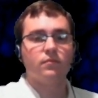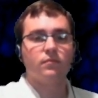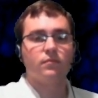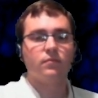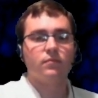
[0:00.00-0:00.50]

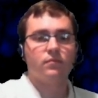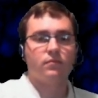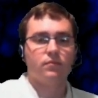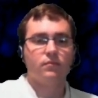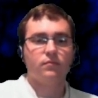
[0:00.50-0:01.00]

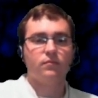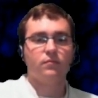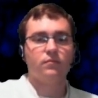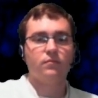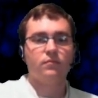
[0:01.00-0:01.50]

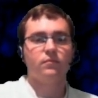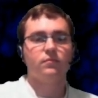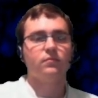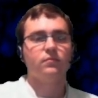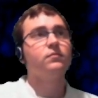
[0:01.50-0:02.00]

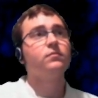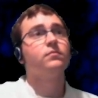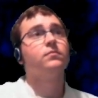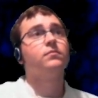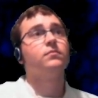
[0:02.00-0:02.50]

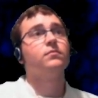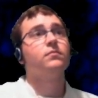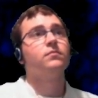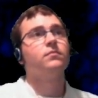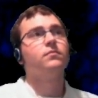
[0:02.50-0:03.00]

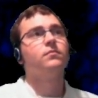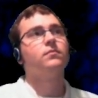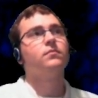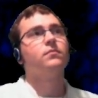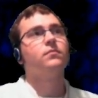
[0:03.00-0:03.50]

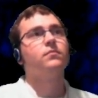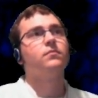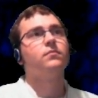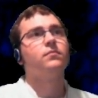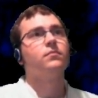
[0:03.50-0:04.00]

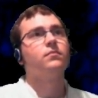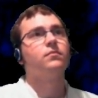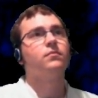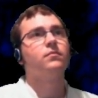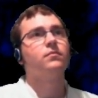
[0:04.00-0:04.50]

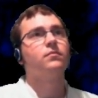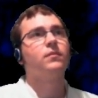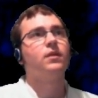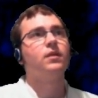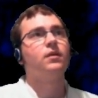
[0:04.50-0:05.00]

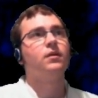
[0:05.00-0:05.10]
No one is speaking in this clip.